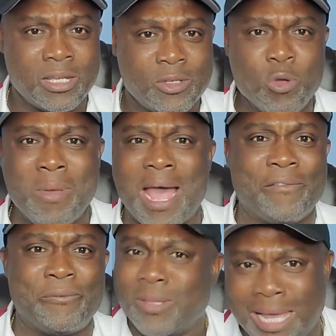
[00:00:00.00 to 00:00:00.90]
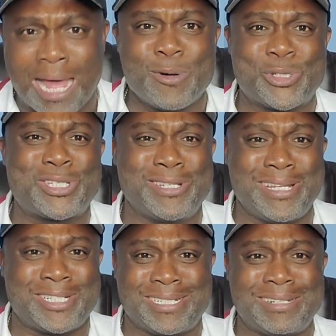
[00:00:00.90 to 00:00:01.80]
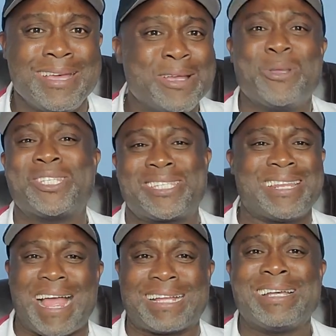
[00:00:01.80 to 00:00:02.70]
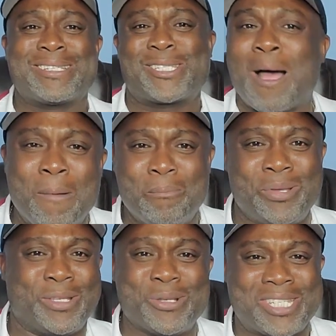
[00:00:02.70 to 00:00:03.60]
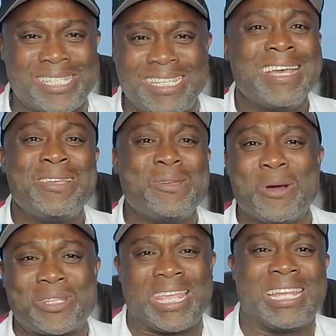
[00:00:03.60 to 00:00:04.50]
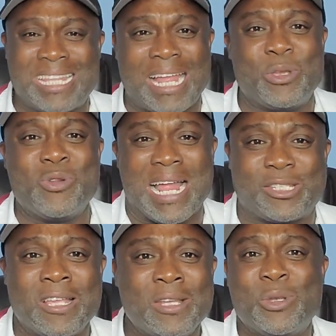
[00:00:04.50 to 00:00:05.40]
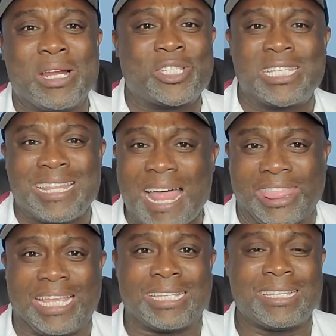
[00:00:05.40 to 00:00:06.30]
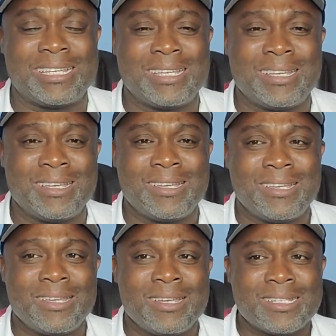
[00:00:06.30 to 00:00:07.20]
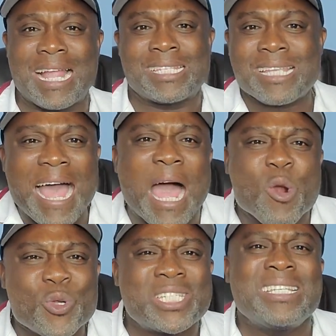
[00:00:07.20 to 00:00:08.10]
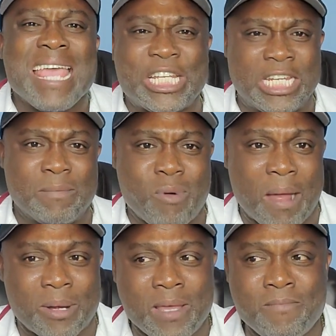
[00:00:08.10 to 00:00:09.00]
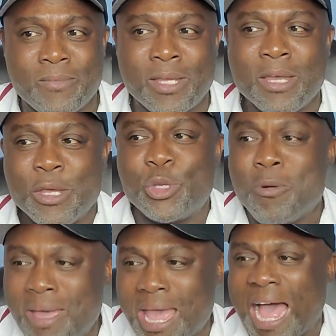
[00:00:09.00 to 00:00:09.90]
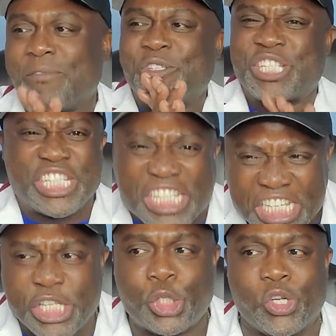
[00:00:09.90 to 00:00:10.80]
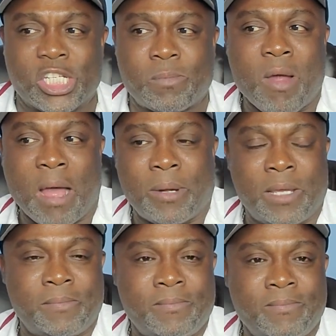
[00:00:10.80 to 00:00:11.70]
You may have hallucination. You see like zombie. You see, thing that you don't see nothing. That's hallucination problem. You may have seizures problem.